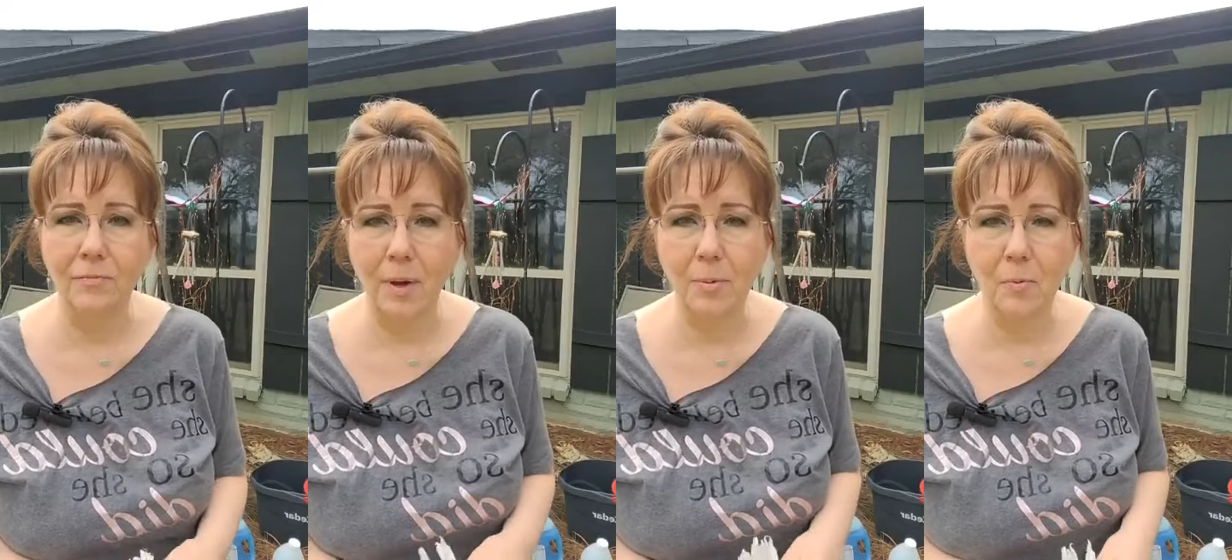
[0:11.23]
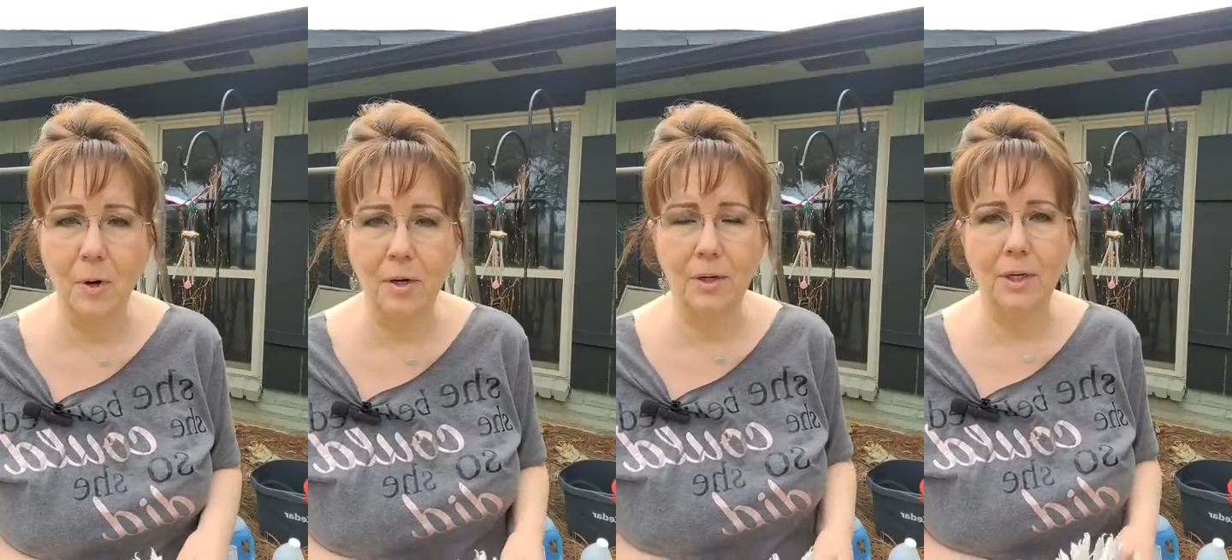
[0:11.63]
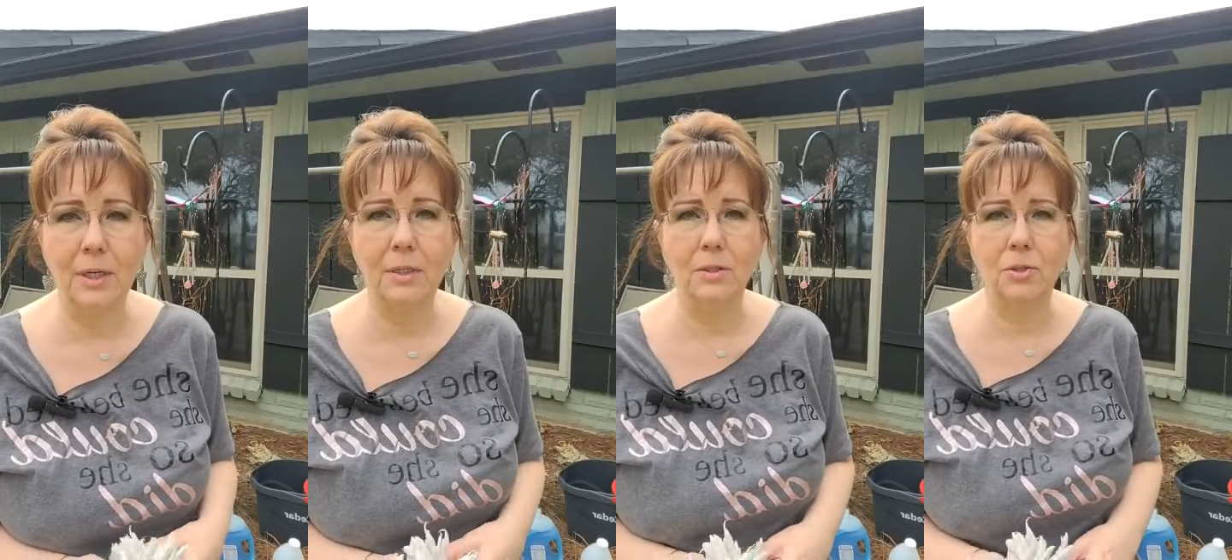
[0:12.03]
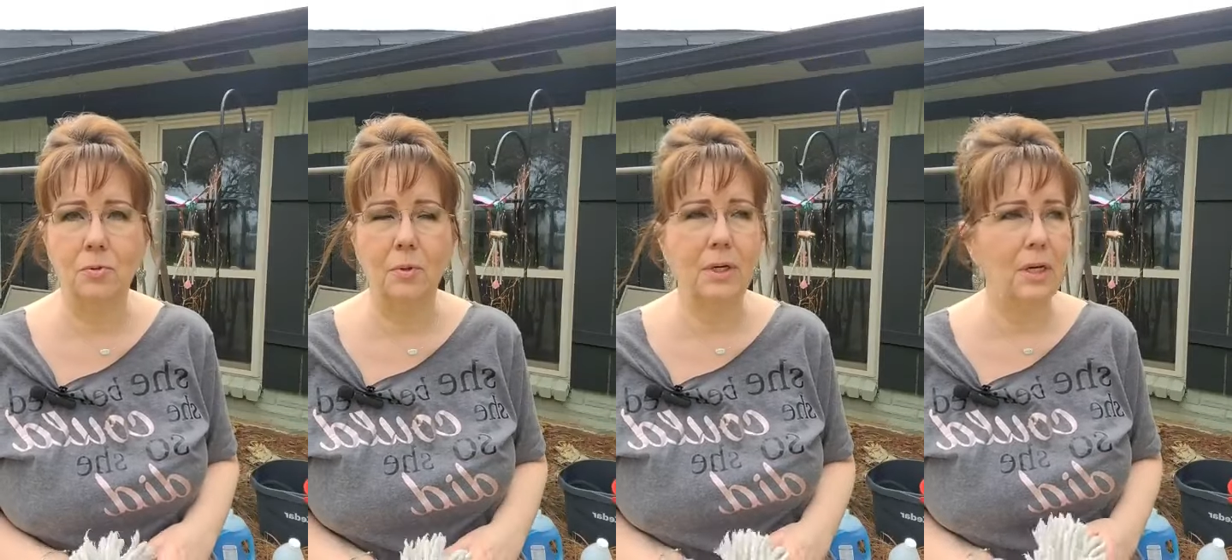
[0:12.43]
February
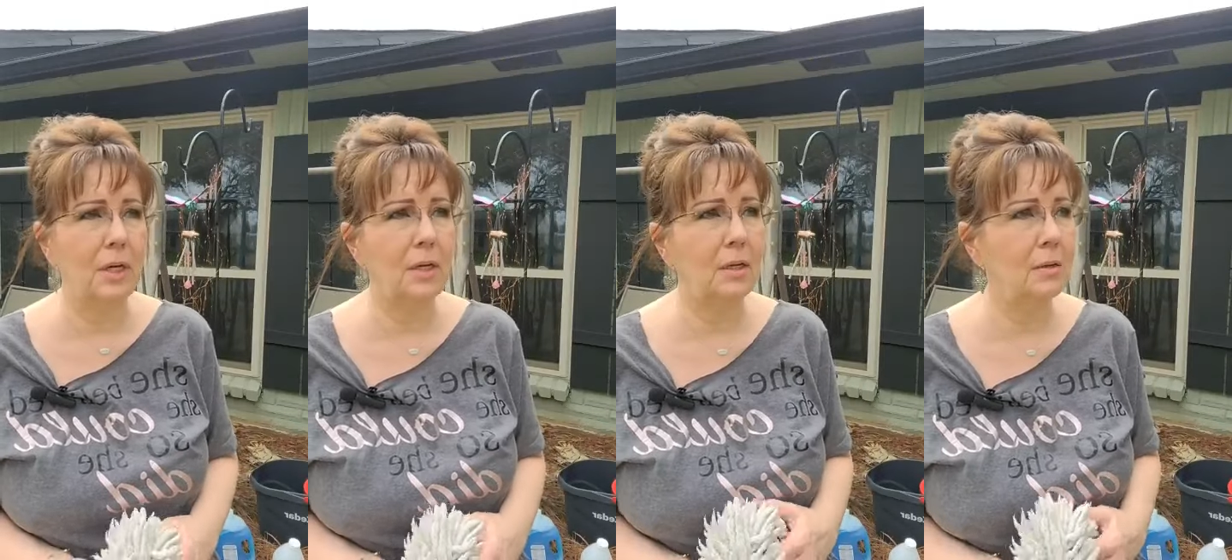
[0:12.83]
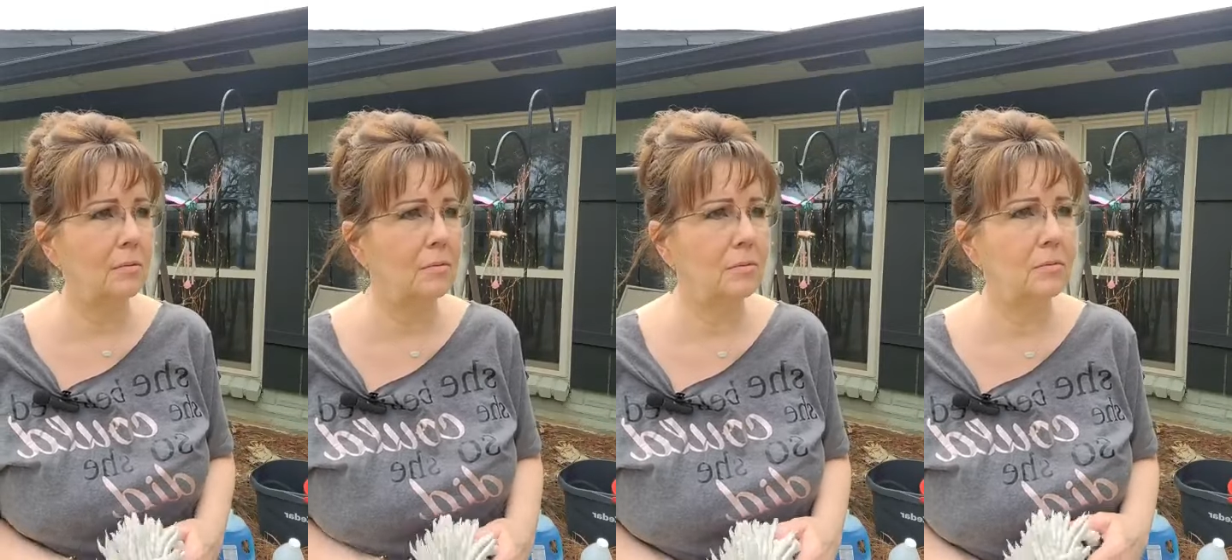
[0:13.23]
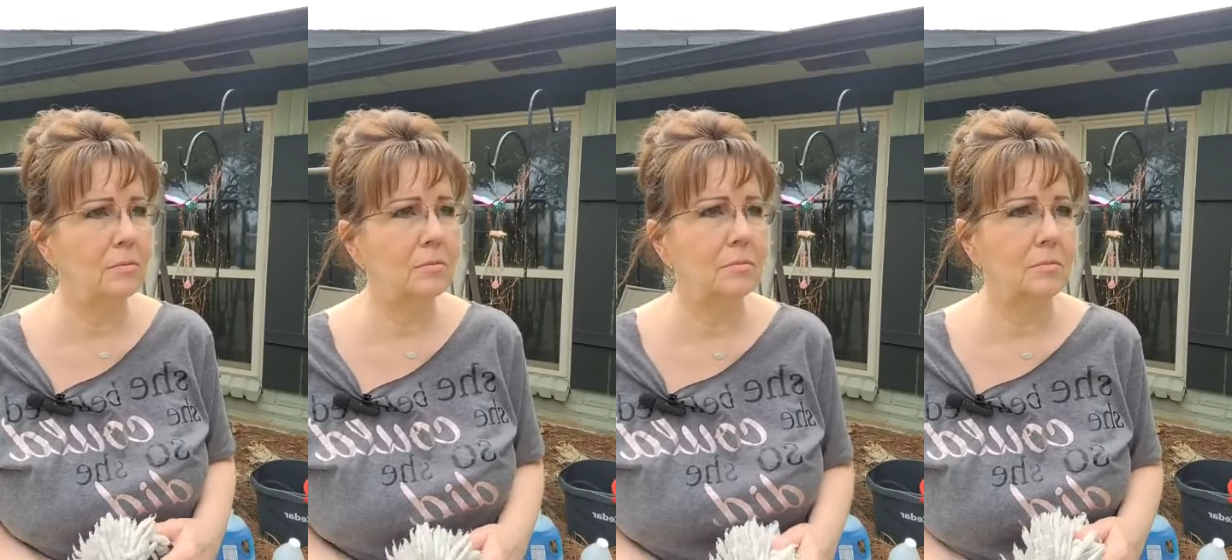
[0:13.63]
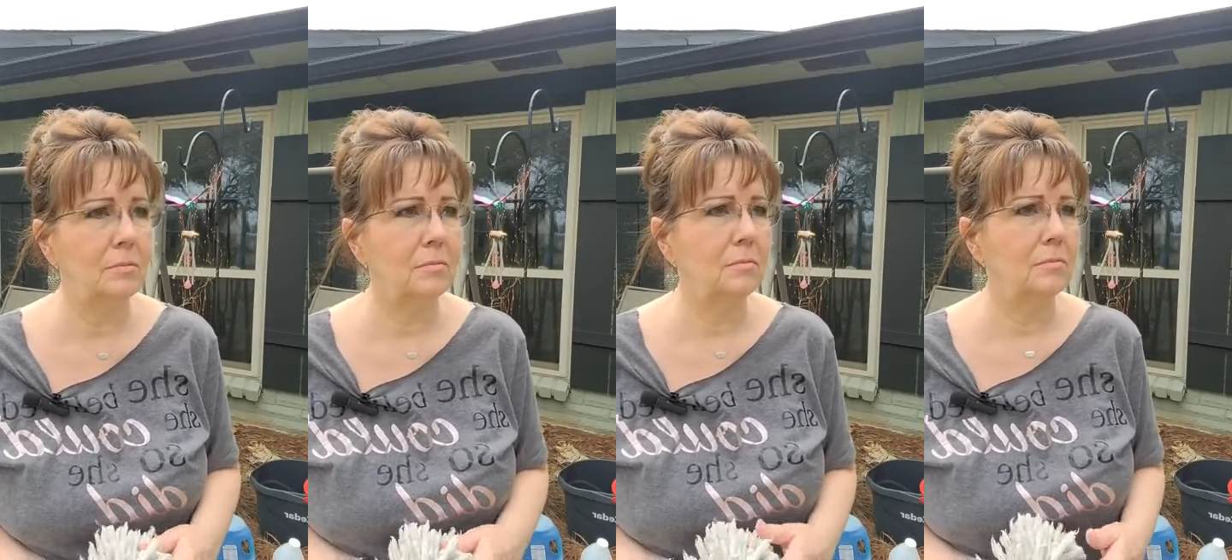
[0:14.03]

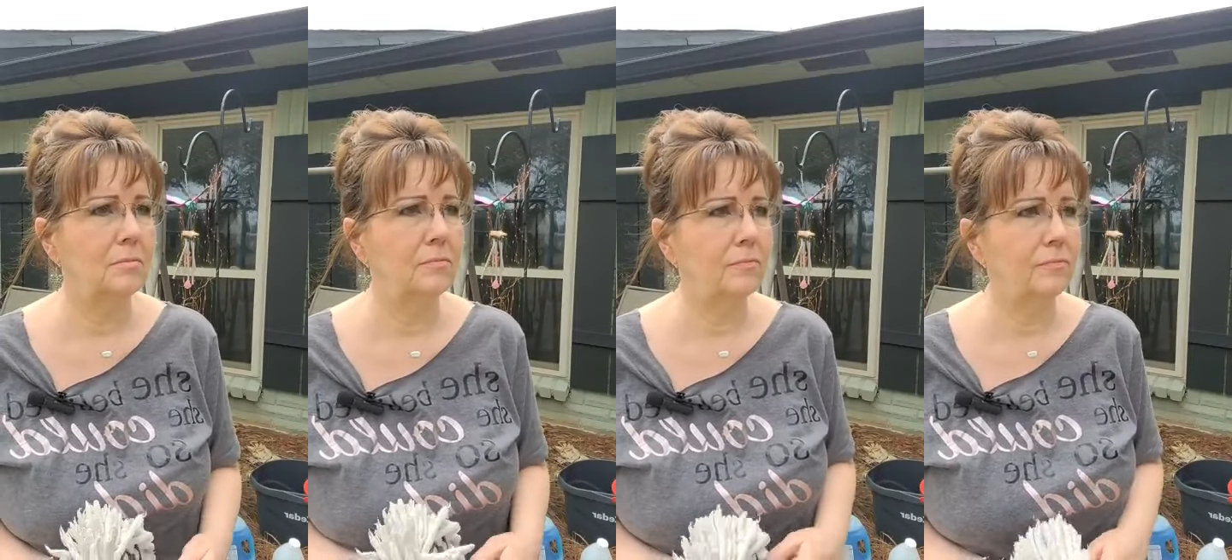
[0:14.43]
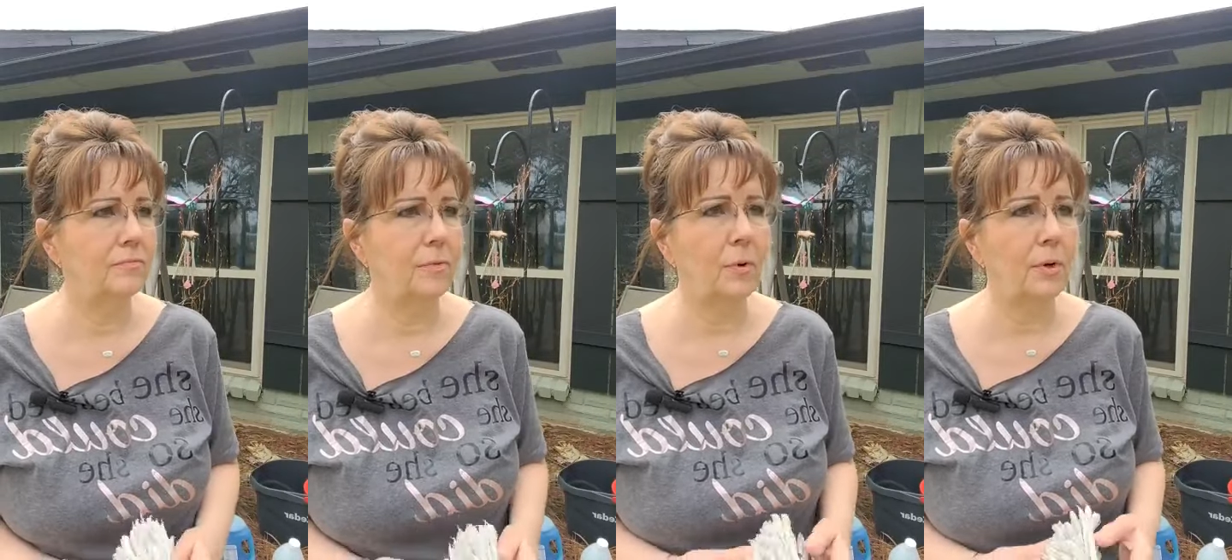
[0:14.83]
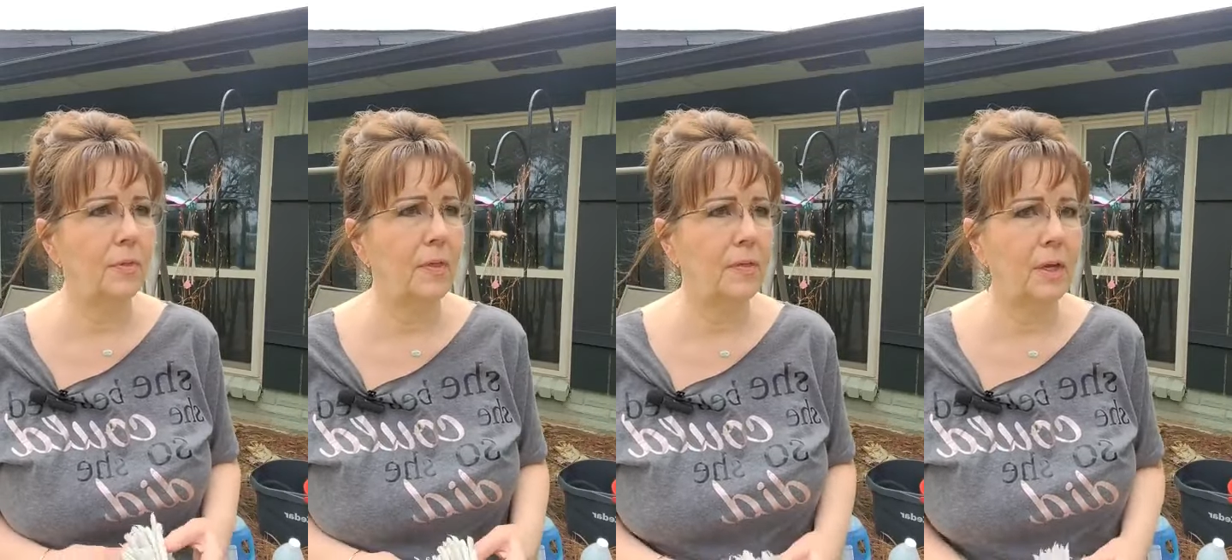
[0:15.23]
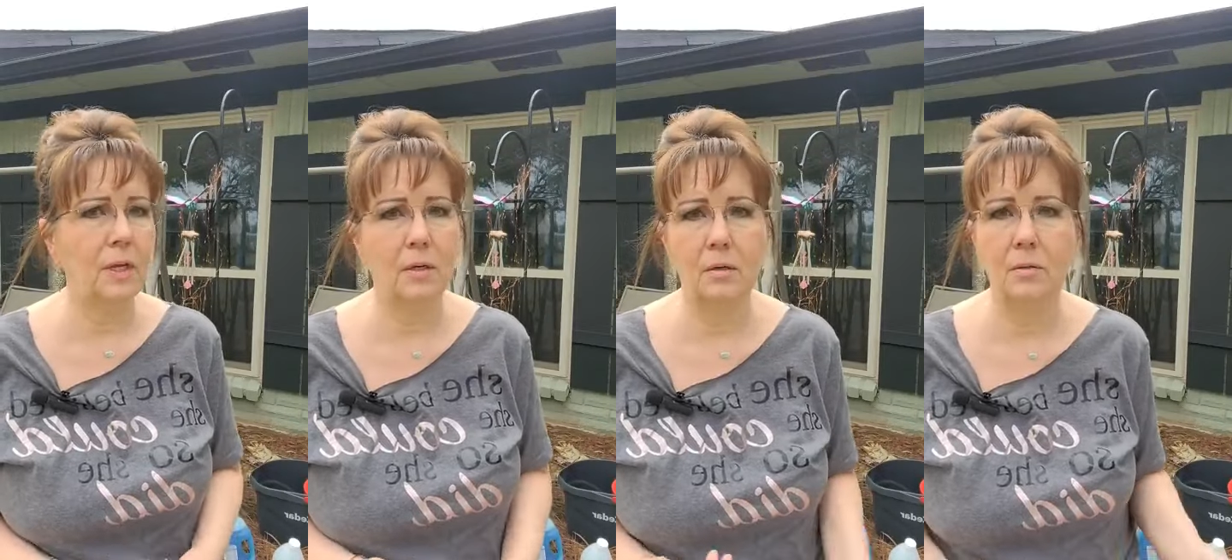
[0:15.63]
24th, I
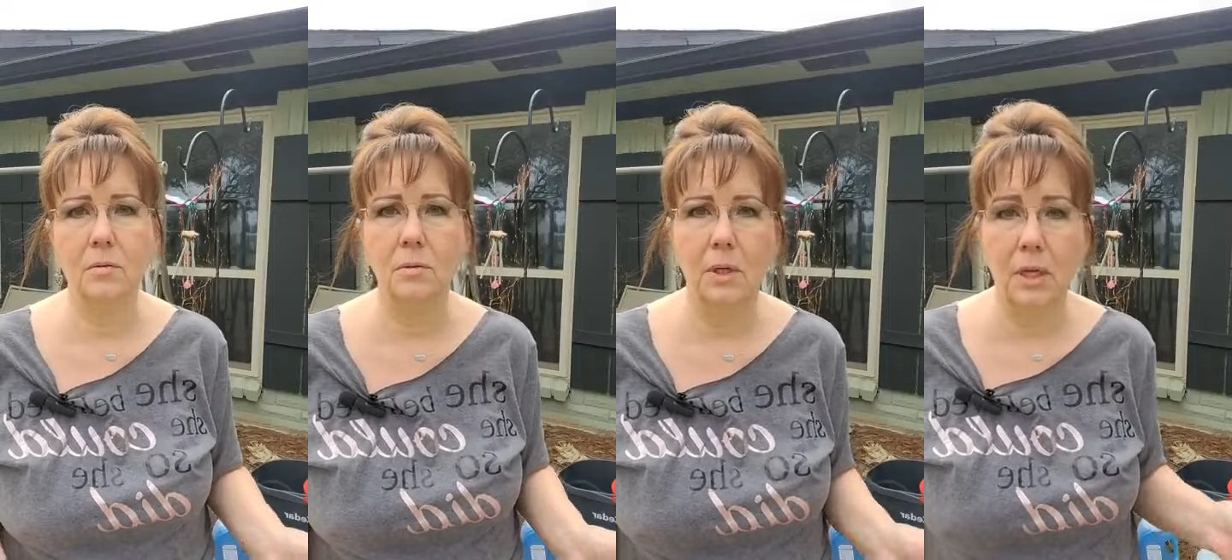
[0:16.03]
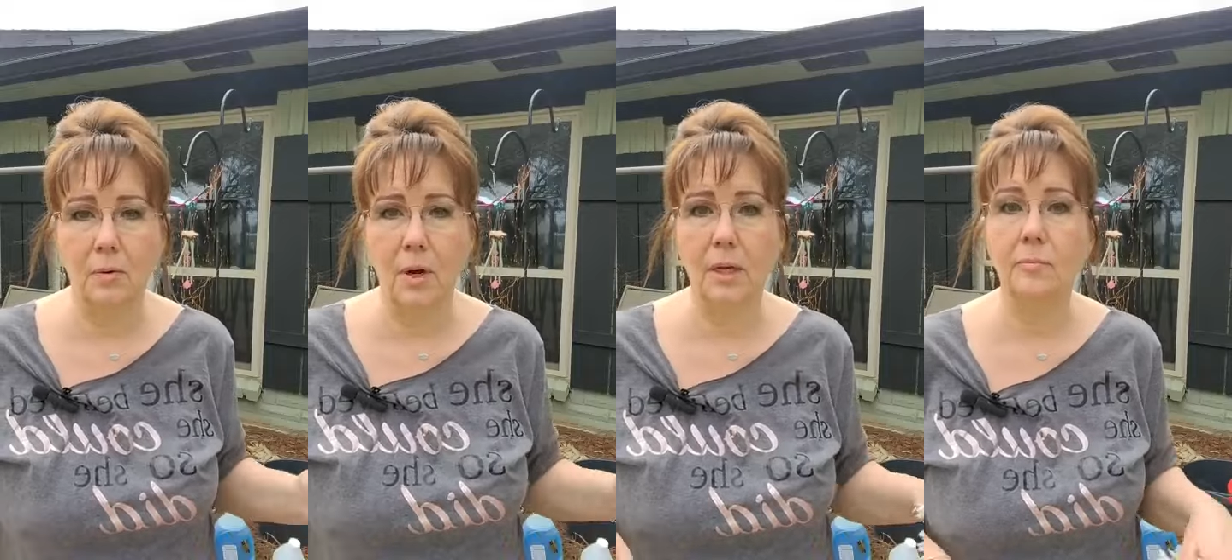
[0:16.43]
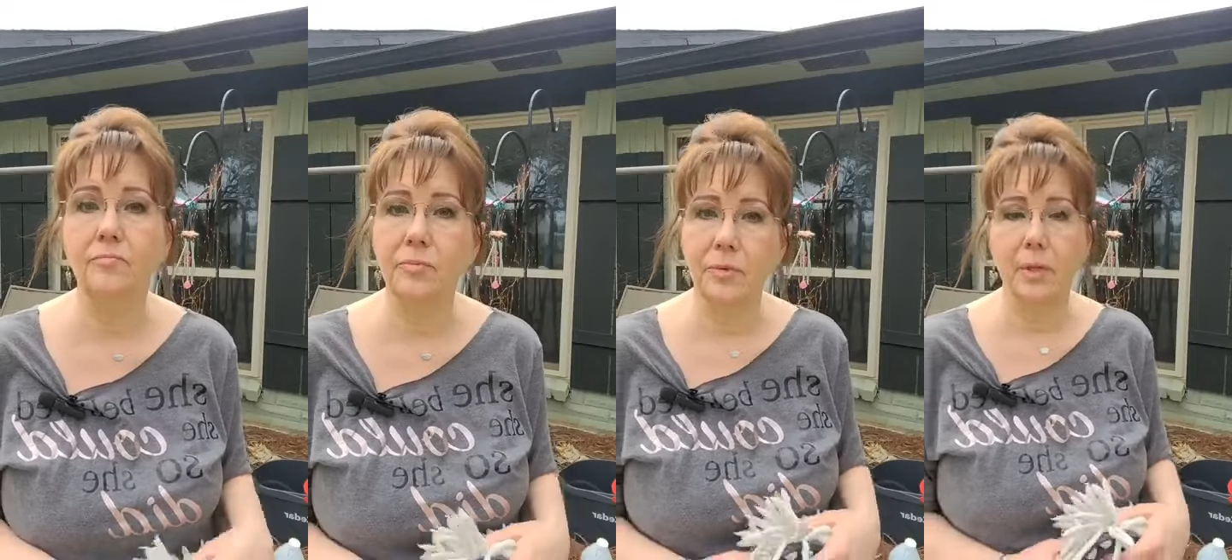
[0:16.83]
think. Anyway,